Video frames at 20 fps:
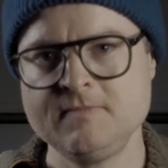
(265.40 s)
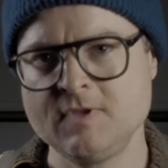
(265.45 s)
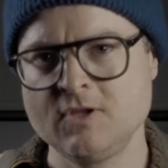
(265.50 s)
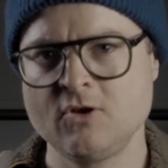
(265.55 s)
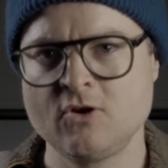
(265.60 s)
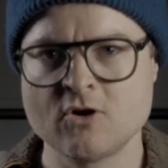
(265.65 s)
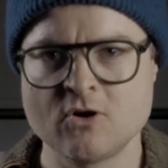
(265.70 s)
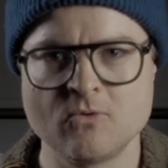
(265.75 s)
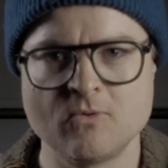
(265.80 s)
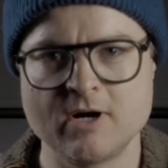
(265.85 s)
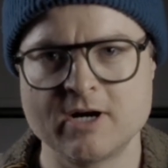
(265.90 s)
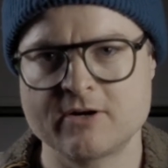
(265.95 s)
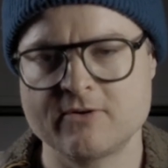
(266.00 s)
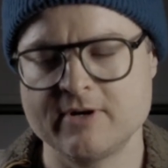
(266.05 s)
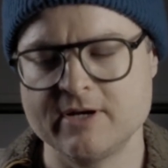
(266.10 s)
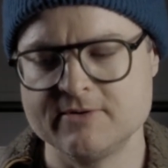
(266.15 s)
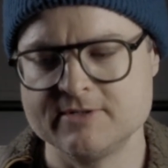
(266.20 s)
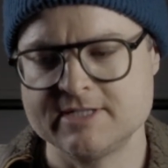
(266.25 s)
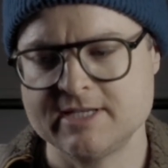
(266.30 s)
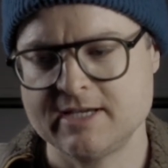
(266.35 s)
go walk
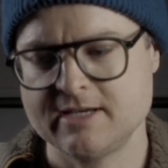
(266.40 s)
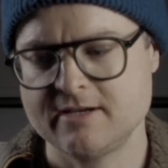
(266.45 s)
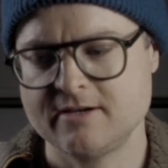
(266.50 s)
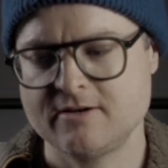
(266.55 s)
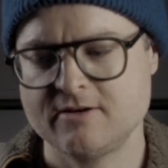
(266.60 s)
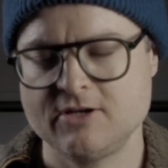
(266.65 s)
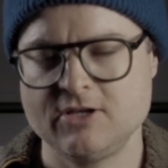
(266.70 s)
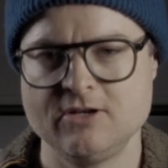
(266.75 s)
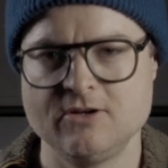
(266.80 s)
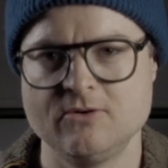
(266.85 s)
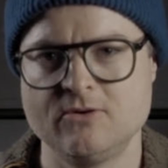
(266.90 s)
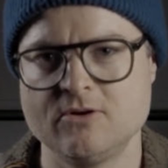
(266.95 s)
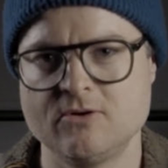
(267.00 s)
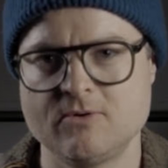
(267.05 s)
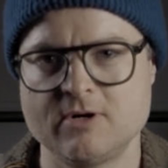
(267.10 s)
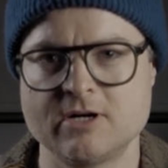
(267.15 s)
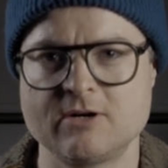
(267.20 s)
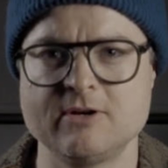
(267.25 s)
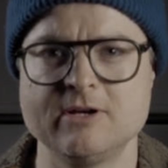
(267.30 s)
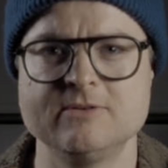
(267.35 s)
around town,
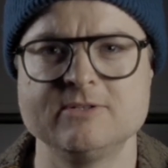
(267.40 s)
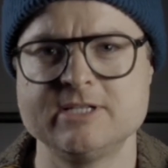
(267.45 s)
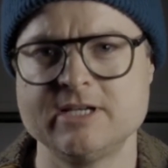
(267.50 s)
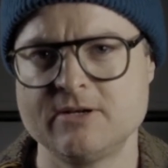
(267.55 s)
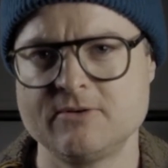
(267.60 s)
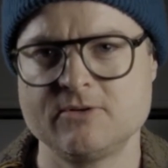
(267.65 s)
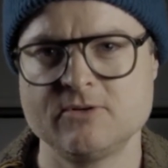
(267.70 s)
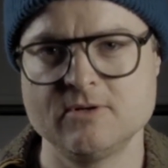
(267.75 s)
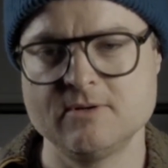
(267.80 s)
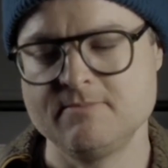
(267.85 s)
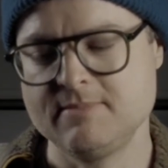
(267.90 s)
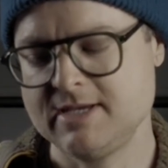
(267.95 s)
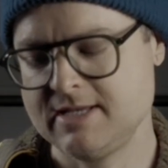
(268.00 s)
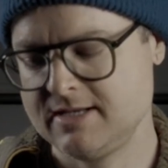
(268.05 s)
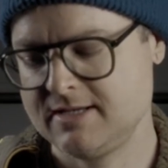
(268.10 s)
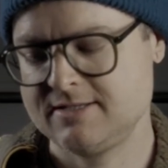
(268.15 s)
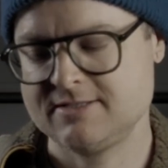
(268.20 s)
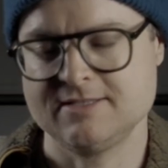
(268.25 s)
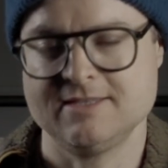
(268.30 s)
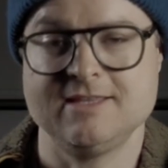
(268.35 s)
go to
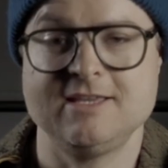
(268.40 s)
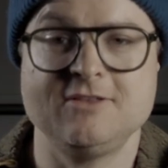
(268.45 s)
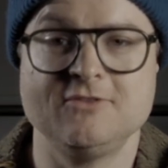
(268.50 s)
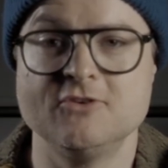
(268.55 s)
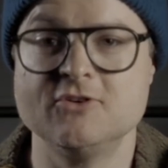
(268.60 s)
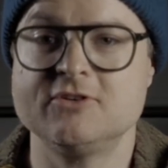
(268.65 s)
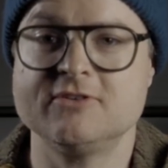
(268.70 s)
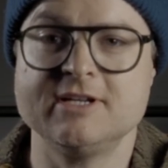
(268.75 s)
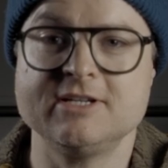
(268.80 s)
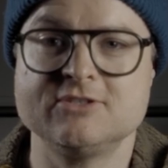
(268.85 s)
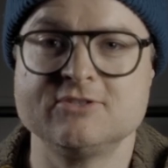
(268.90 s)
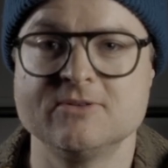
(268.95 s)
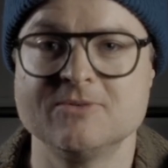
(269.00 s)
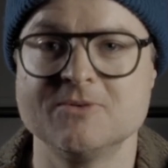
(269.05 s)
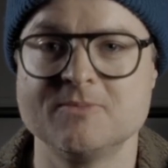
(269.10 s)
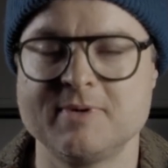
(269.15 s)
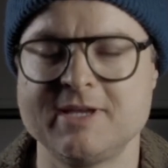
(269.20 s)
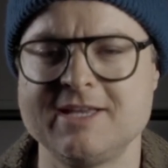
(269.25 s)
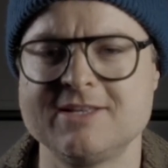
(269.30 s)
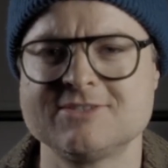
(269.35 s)
meetings, and they look like general
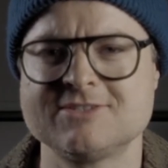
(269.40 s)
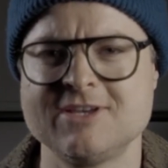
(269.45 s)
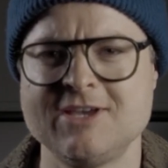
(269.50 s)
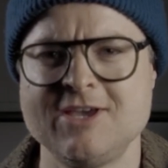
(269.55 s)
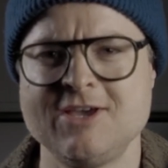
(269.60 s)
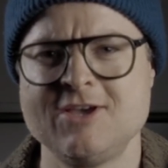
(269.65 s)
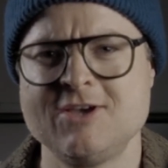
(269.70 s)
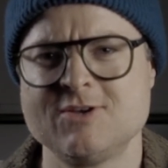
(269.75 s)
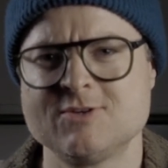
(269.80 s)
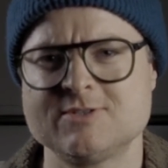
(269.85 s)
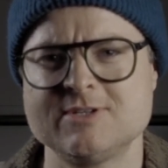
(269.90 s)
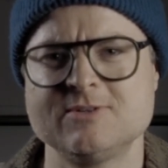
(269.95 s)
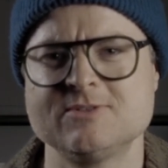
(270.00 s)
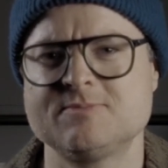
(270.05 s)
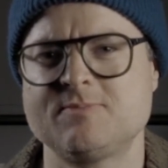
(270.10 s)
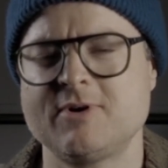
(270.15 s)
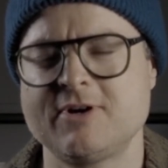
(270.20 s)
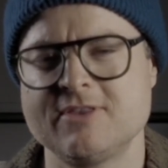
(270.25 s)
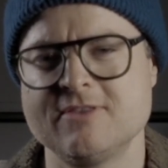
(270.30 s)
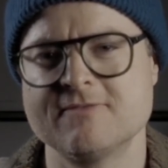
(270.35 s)
pants. So that was
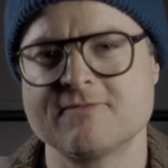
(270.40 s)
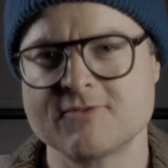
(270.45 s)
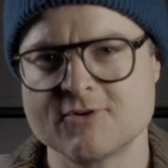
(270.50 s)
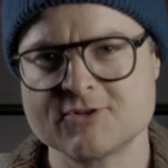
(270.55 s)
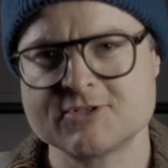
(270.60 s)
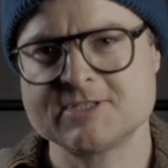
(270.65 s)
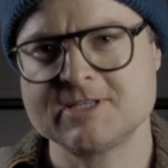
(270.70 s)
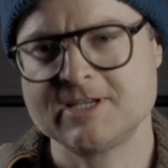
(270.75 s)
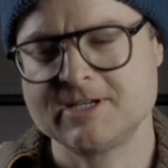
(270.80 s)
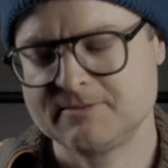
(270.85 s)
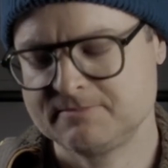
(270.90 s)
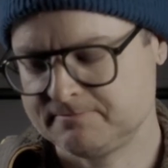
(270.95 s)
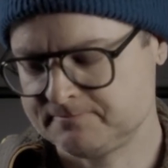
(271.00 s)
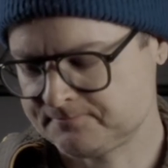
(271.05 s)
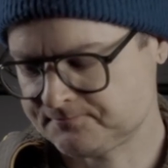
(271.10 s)
probably the first thing.